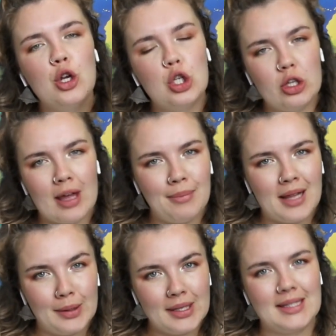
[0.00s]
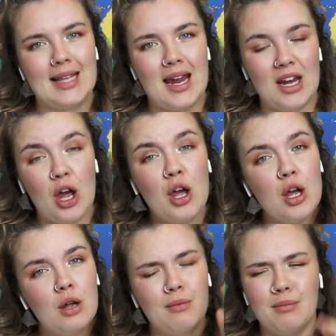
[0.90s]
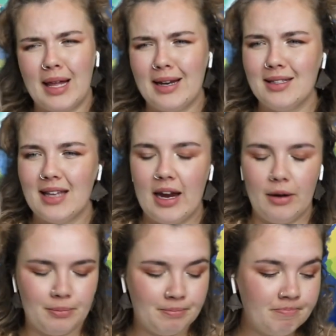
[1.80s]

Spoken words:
to that Planet Zane. Planet Zane.